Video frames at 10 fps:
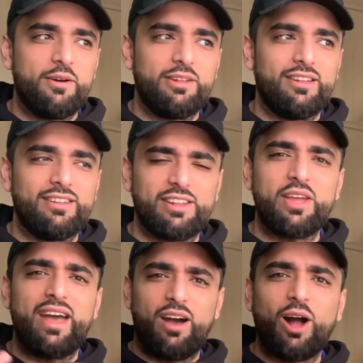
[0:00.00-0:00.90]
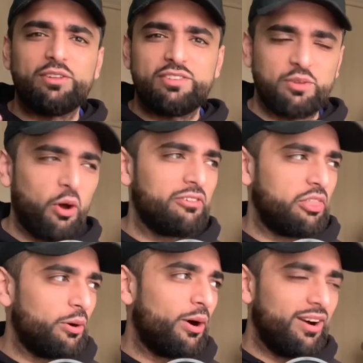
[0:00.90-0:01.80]
So yeah, I just sort of
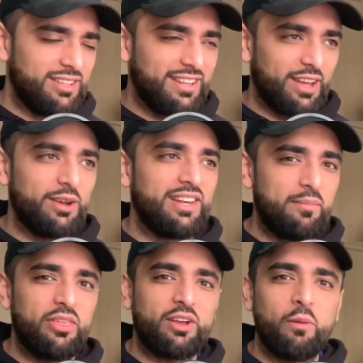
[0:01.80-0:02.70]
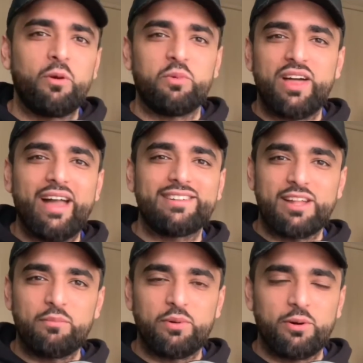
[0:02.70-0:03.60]
thought, you know, let me come up with that
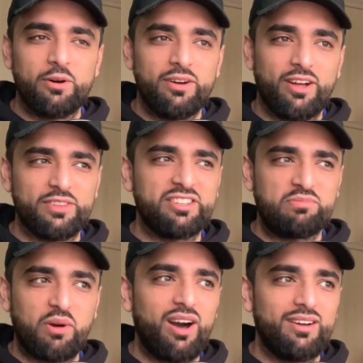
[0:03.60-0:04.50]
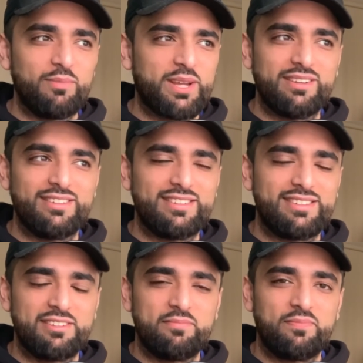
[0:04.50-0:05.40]
example on the spot,
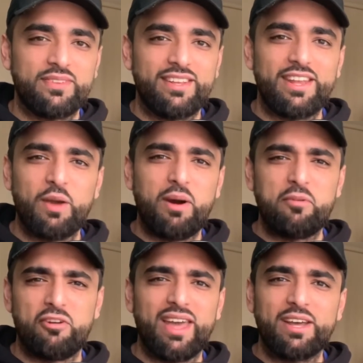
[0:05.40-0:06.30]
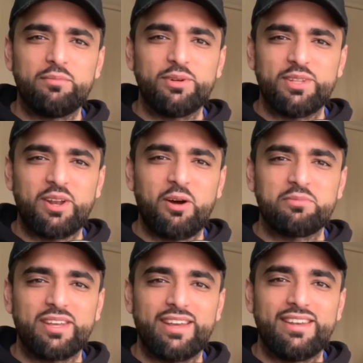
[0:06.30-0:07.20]
because, you know, it might be relatable, you know what I'm
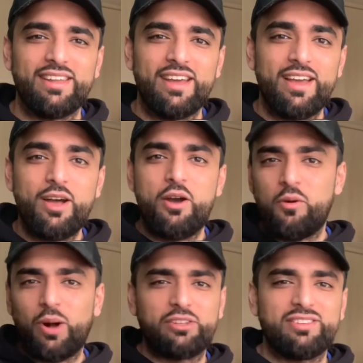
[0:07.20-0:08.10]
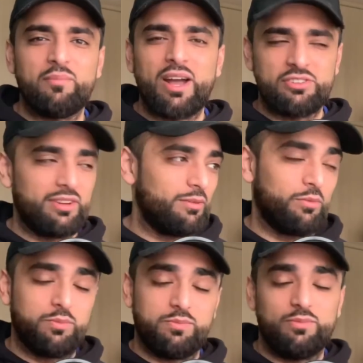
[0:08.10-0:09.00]
saying? Well, just imagine,
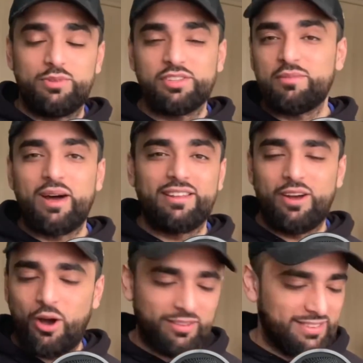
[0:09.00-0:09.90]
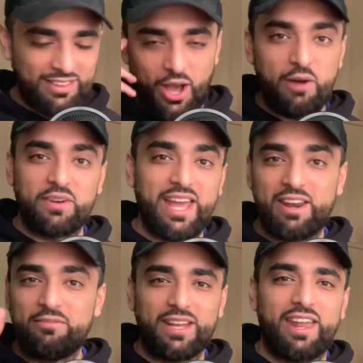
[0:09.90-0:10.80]
oh no, forget
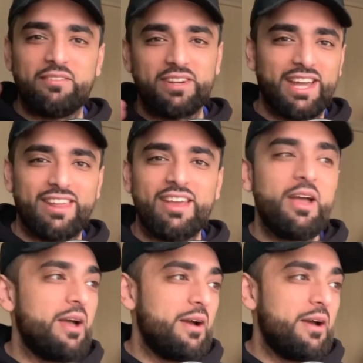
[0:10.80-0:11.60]
it.